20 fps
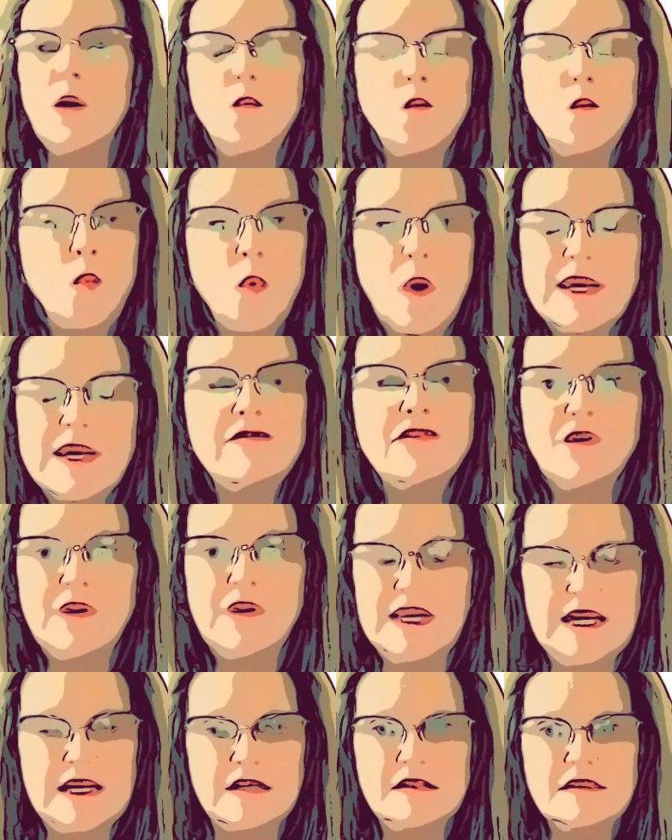Whatever
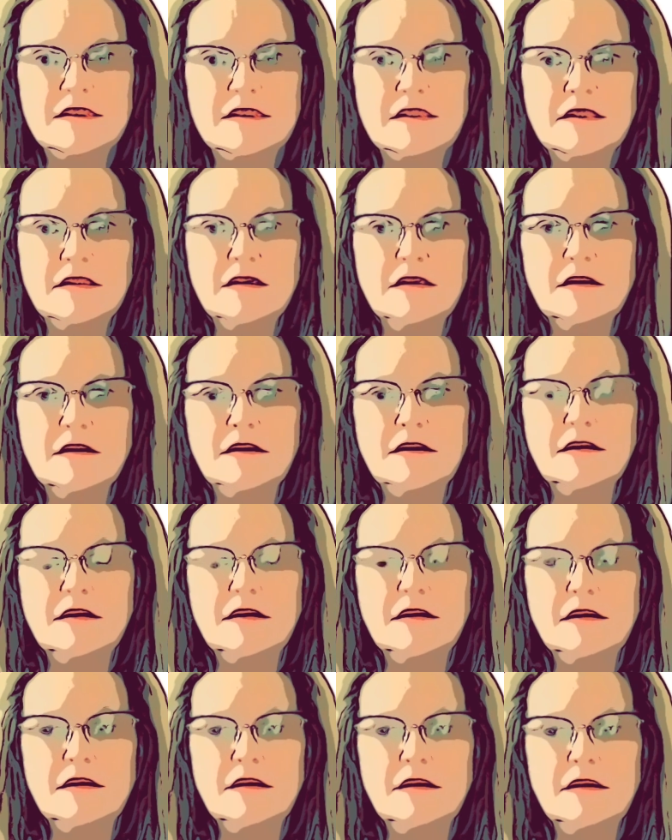it is.
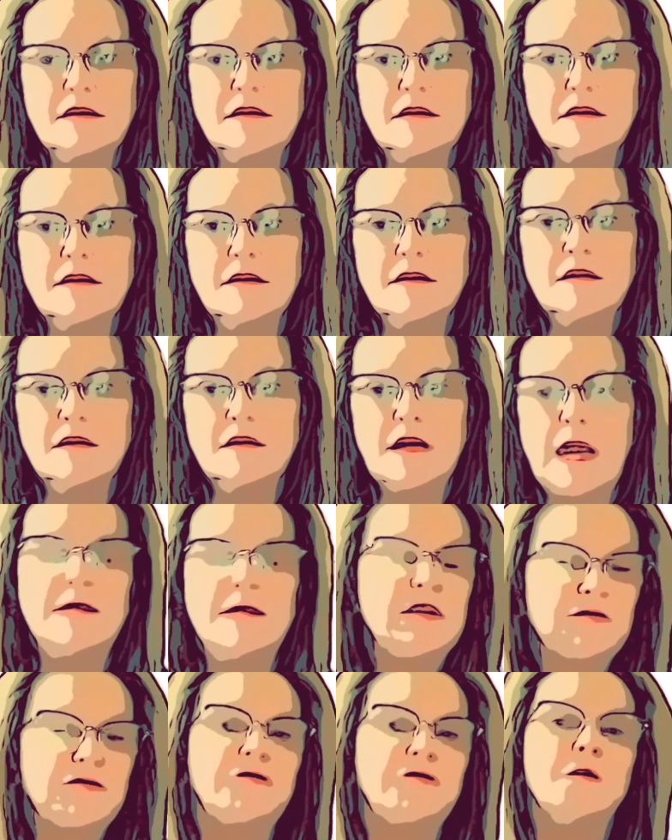I
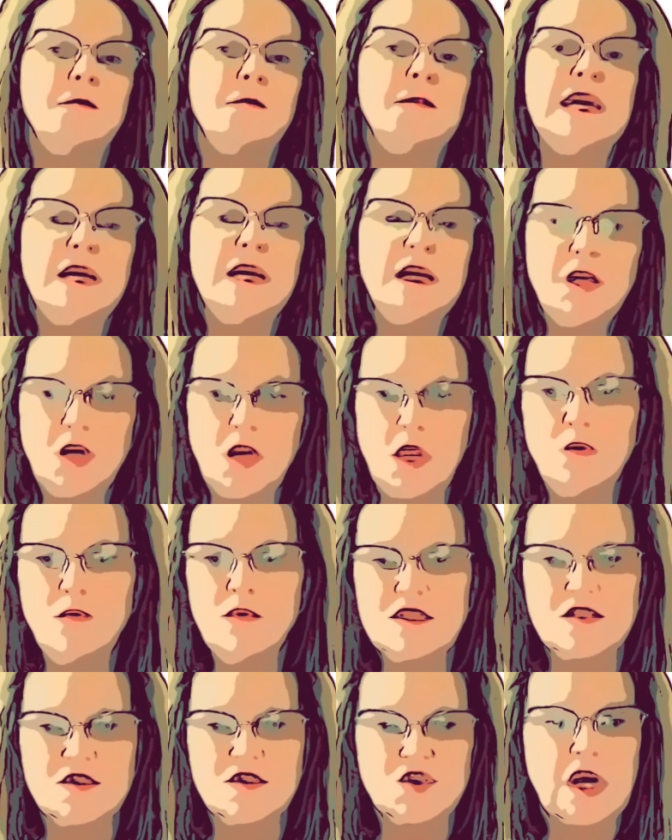mean, for me, you know,
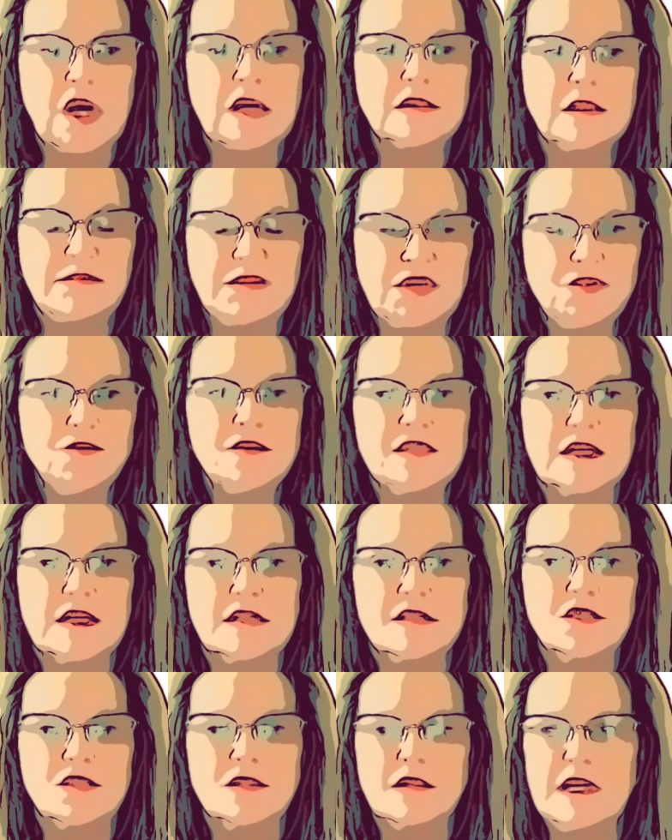it's child abuse,
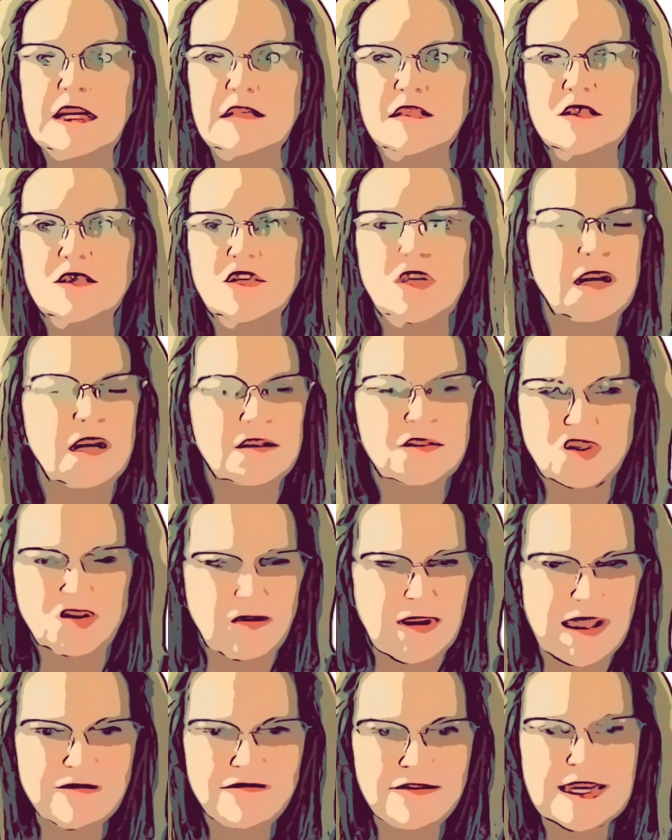it's it's child
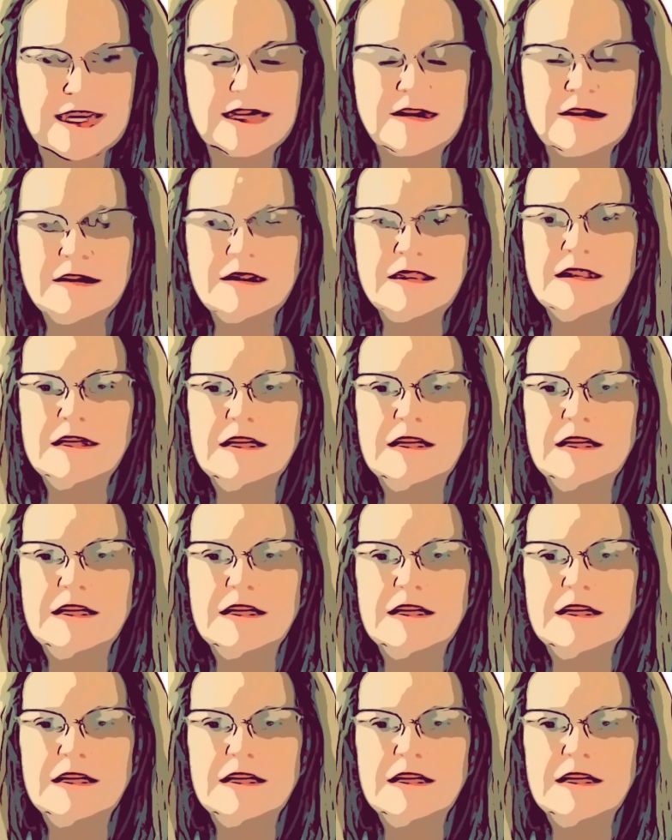trafficking,